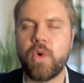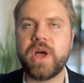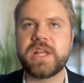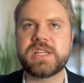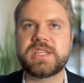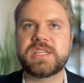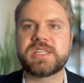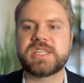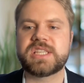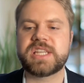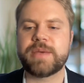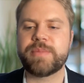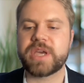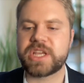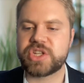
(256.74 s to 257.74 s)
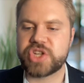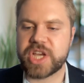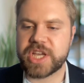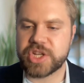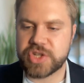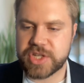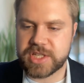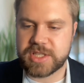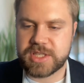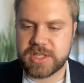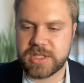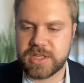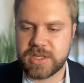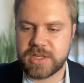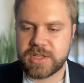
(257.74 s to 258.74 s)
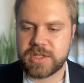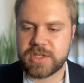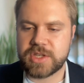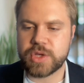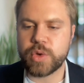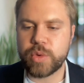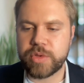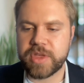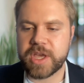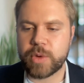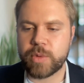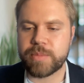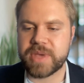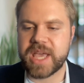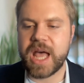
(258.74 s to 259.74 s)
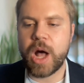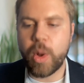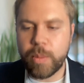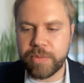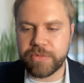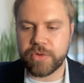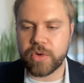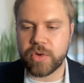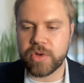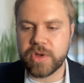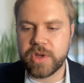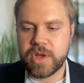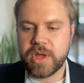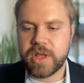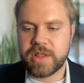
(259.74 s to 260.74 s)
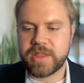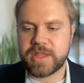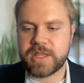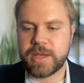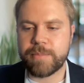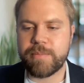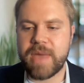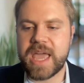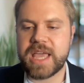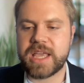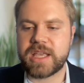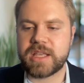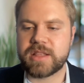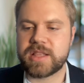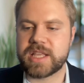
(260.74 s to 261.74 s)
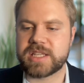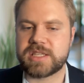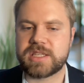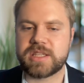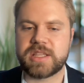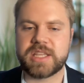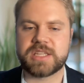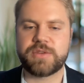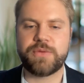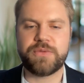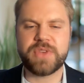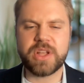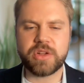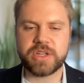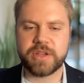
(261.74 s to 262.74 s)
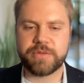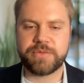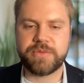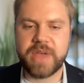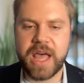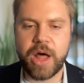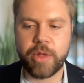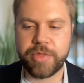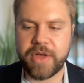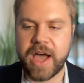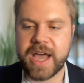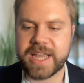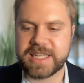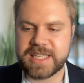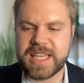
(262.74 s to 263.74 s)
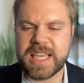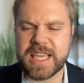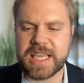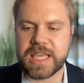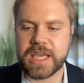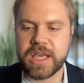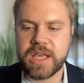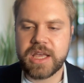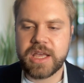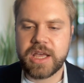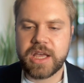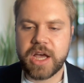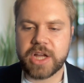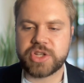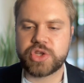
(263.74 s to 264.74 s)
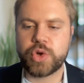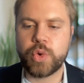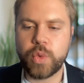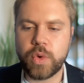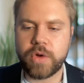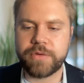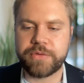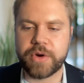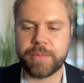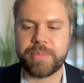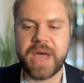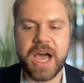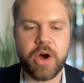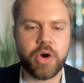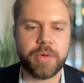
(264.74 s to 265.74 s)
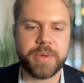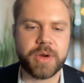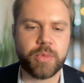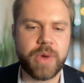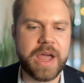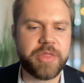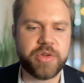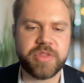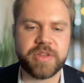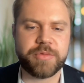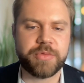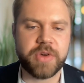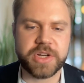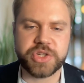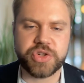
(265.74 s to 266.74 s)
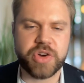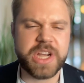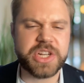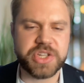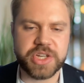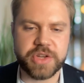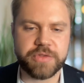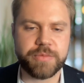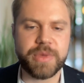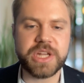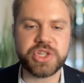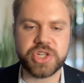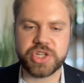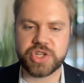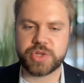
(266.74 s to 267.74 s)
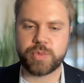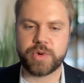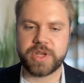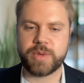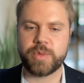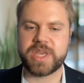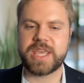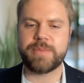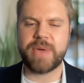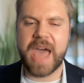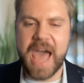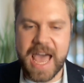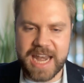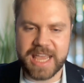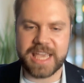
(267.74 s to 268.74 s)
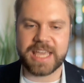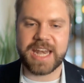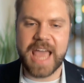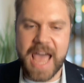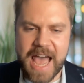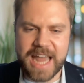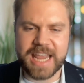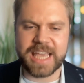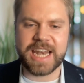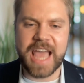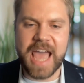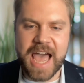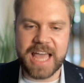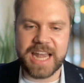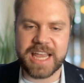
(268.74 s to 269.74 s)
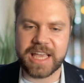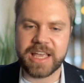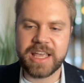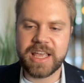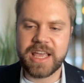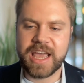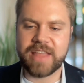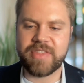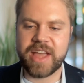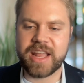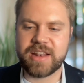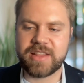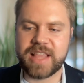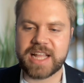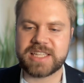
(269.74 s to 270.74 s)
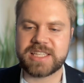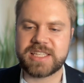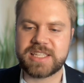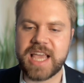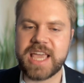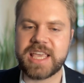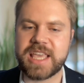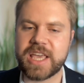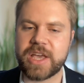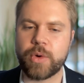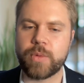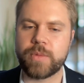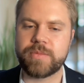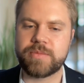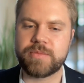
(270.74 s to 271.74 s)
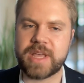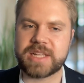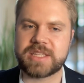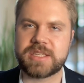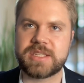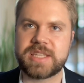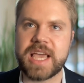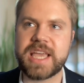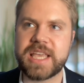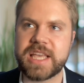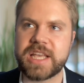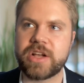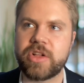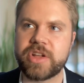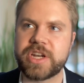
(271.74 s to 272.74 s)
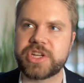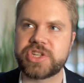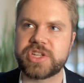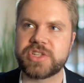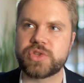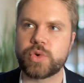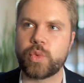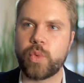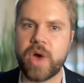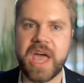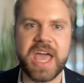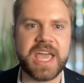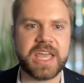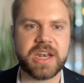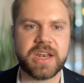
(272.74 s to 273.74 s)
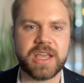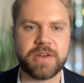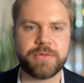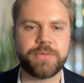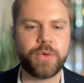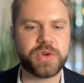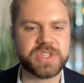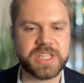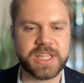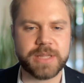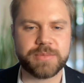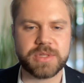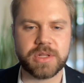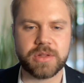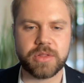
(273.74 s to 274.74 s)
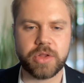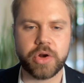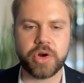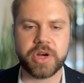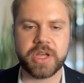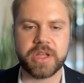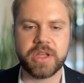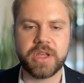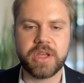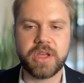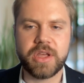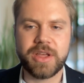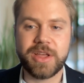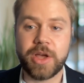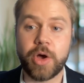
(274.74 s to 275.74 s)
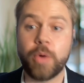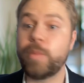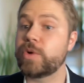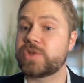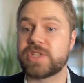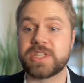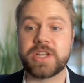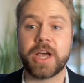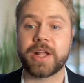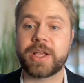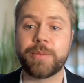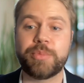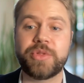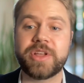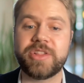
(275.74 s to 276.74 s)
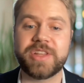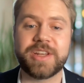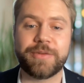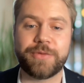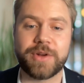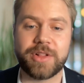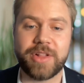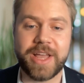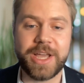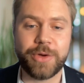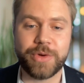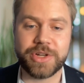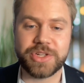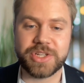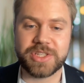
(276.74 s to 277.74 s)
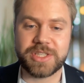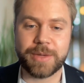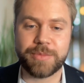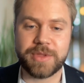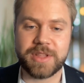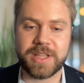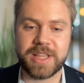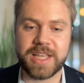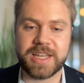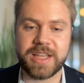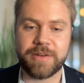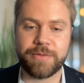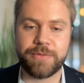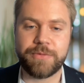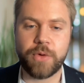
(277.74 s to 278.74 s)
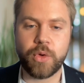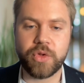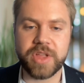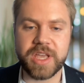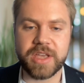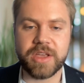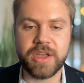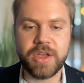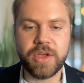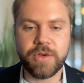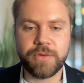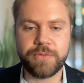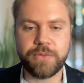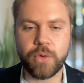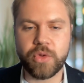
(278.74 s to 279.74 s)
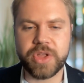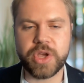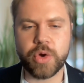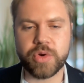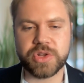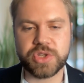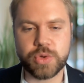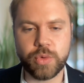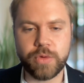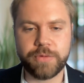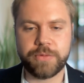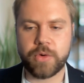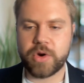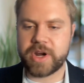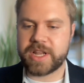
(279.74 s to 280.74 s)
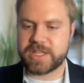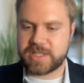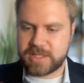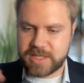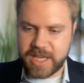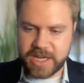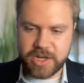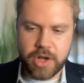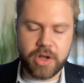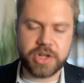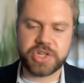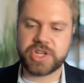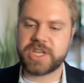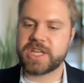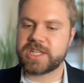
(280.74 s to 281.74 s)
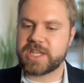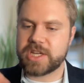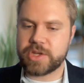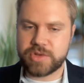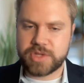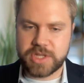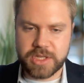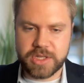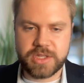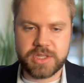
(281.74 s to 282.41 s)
systemic changes do you think would be helpful to make this field of health IT a tool for empowerment rather than frustration? You've mentioned just we keep adding and adding and adding, and that's taking clinicians away and forcing them to learn almost a completely different language and something that they didn't fully go to school for. And as technology continues to